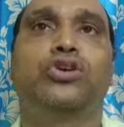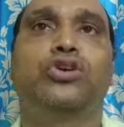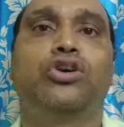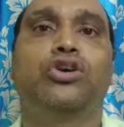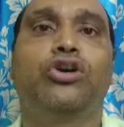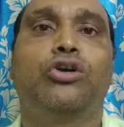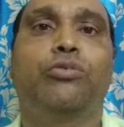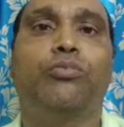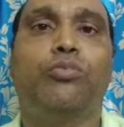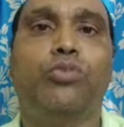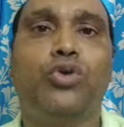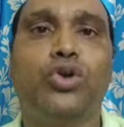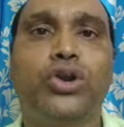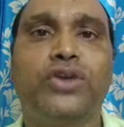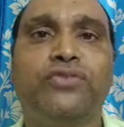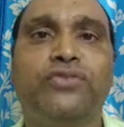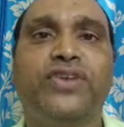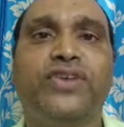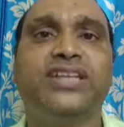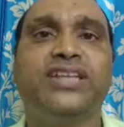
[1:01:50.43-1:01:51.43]

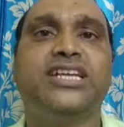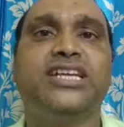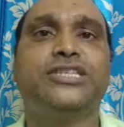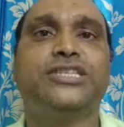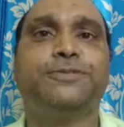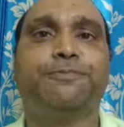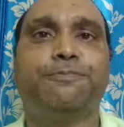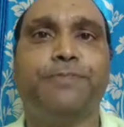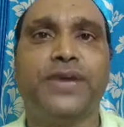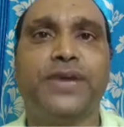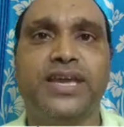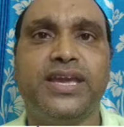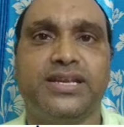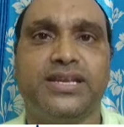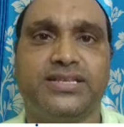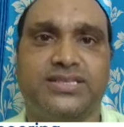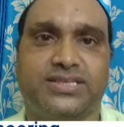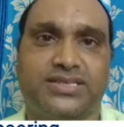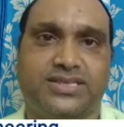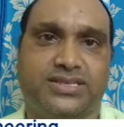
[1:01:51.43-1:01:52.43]
modify the
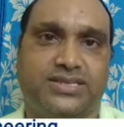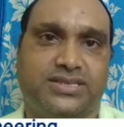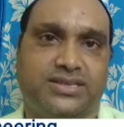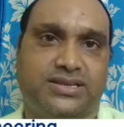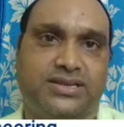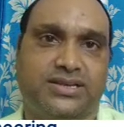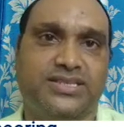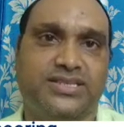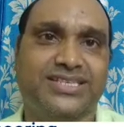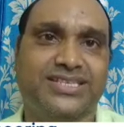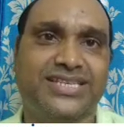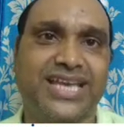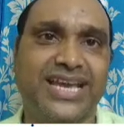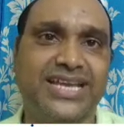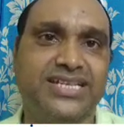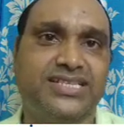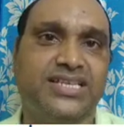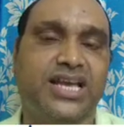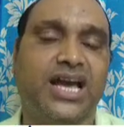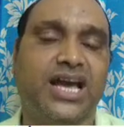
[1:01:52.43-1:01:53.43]
space
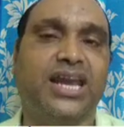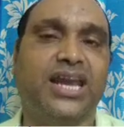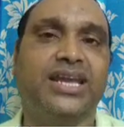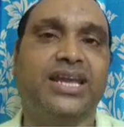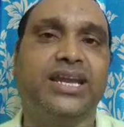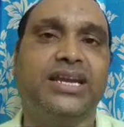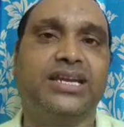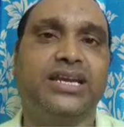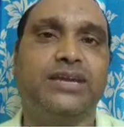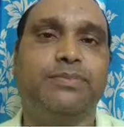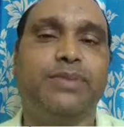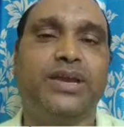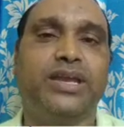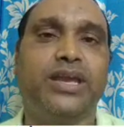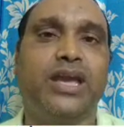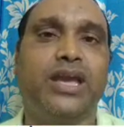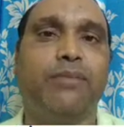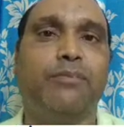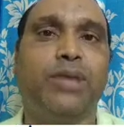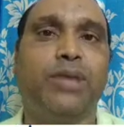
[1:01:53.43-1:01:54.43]
size allocated by
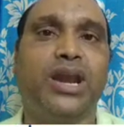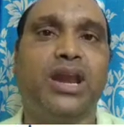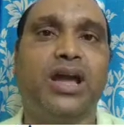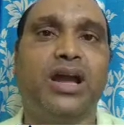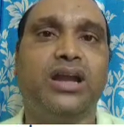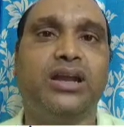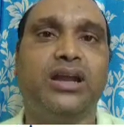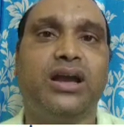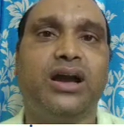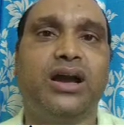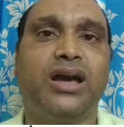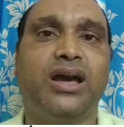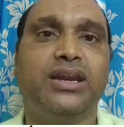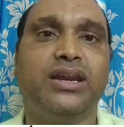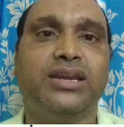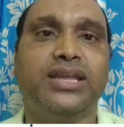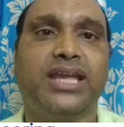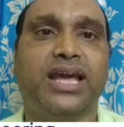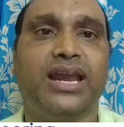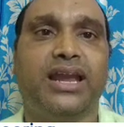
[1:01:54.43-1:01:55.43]
malloc or
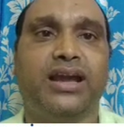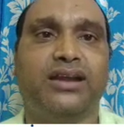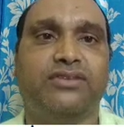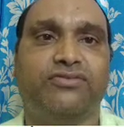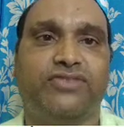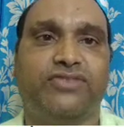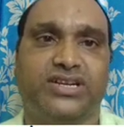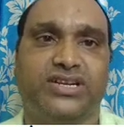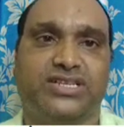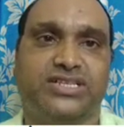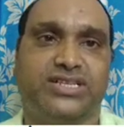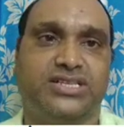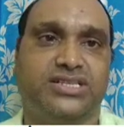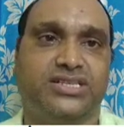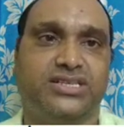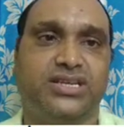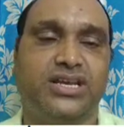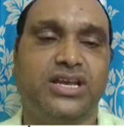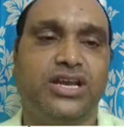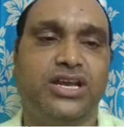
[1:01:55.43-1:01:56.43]
realloc
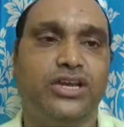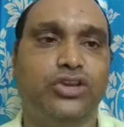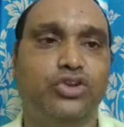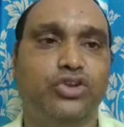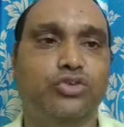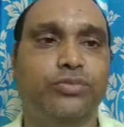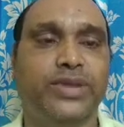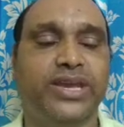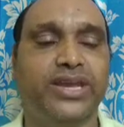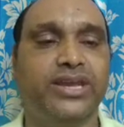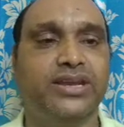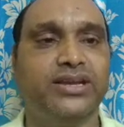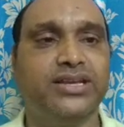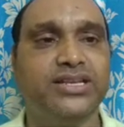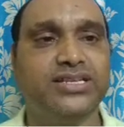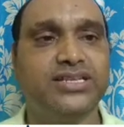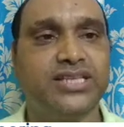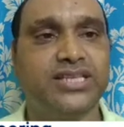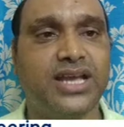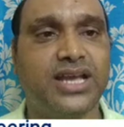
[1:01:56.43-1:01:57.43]
functions. You may
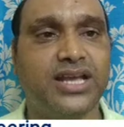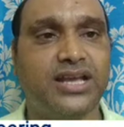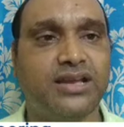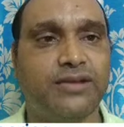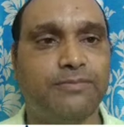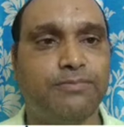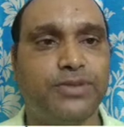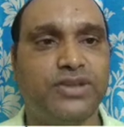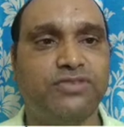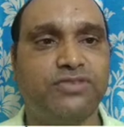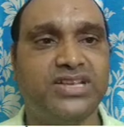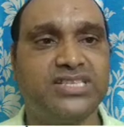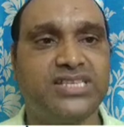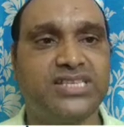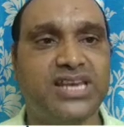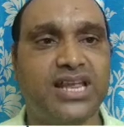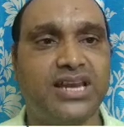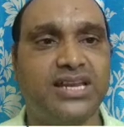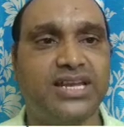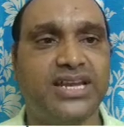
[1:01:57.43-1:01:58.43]
increase the
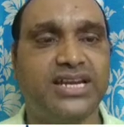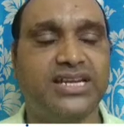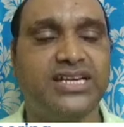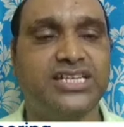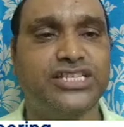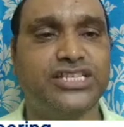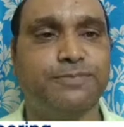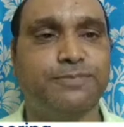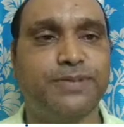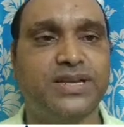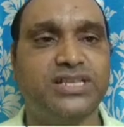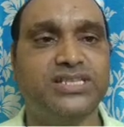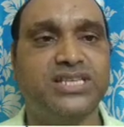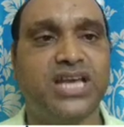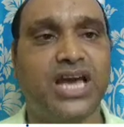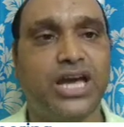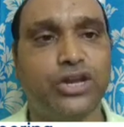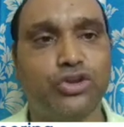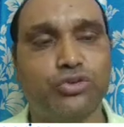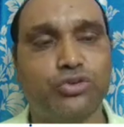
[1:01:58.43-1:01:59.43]
previously allocated space
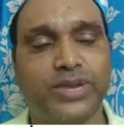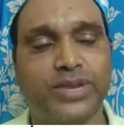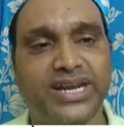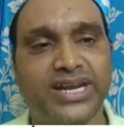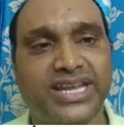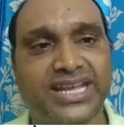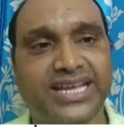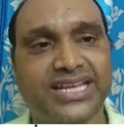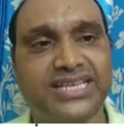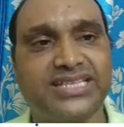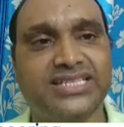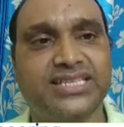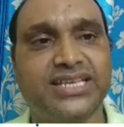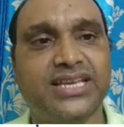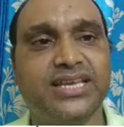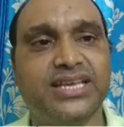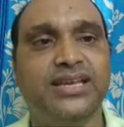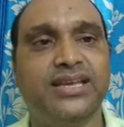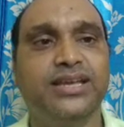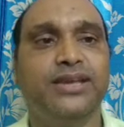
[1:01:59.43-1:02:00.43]
or you may decrease
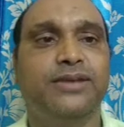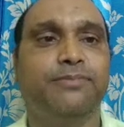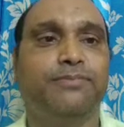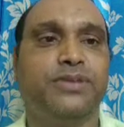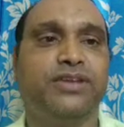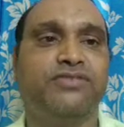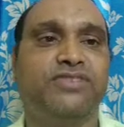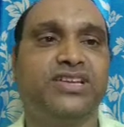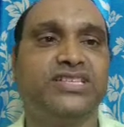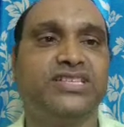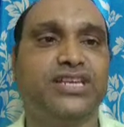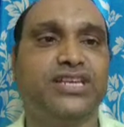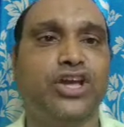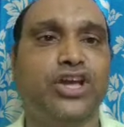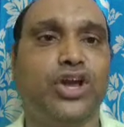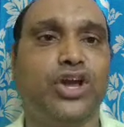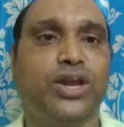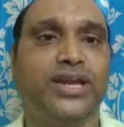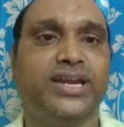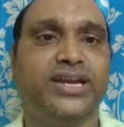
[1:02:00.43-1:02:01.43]
the previously
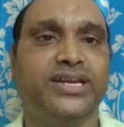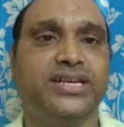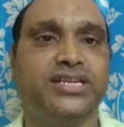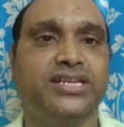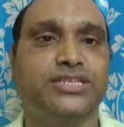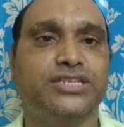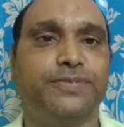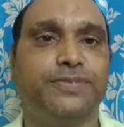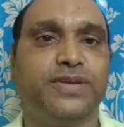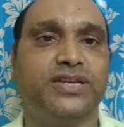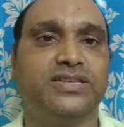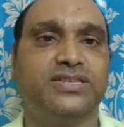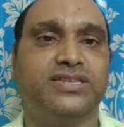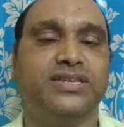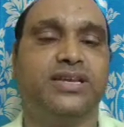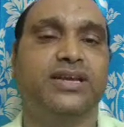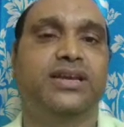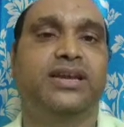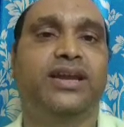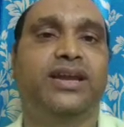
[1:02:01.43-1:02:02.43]
allocated space.
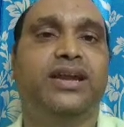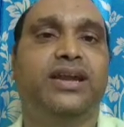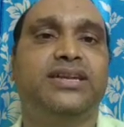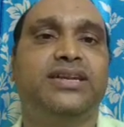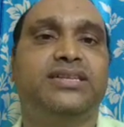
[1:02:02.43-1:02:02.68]
And its